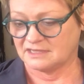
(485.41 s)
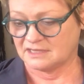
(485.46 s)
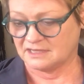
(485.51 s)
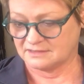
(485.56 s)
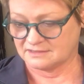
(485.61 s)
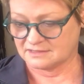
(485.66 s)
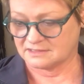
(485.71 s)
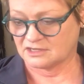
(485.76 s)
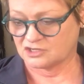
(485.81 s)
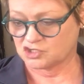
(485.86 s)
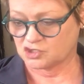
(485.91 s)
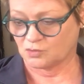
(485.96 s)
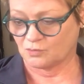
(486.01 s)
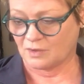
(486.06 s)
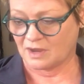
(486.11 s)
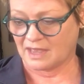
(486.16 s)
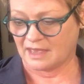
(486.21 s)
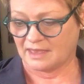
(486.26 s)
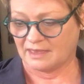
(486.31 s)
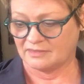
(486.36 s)
in such a
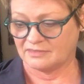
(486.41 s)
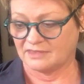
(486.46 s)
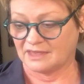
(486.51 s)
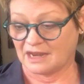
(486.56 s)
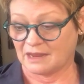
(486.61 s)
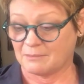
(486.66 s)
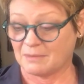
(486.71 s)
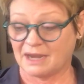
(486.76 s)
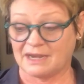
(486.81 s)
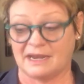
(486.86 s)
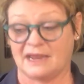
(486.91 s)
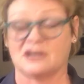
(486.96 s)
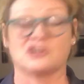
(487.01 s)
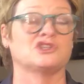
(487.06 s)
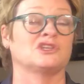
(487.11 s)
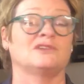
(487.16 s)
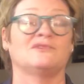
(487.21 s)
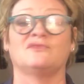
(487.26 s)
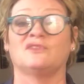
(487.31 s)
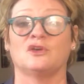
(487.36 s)
way that I might
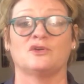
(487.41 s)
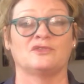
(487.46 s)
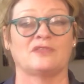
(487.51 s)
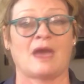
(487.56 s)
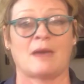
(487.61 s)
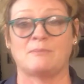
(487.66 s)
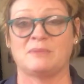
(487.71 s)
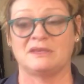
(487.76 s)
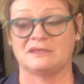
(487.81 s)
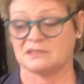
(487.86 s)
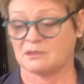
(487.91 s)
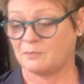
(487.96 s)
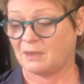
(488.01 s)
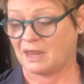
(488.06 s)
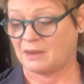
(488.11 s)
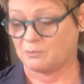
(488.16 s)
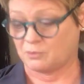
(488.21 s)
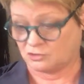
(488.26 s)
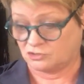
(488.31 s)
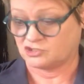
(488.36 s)
actually float that piece of
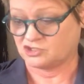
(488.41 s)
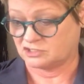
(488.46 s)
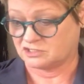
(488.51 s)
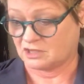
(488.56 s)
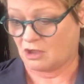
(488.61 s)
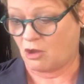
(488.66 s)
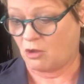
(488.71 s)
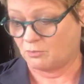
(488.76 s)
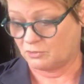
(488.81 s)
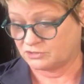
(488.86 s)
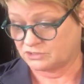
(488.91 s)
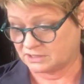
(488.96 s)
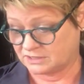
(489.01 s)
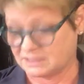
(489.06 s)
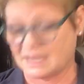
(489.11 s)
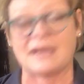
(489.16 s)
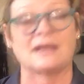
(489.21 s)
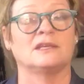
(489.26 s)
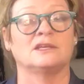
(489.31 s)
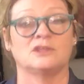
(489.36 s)
paper just almost
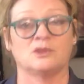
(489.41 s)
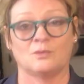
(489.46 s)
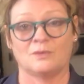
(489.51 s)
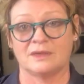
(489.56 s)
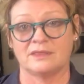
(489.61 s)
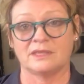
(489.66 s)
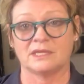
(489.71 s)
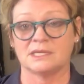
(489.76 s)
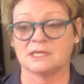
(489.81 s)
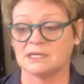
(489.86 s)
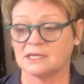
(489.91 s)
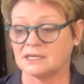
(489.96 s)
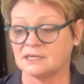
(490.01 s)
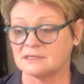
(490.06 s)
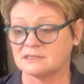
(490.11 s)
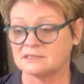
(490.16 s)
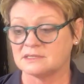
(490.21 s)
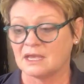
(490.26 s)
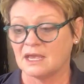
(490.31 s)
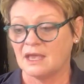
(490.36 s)
exactly the way that it
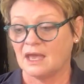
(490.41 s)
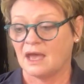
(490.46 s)
is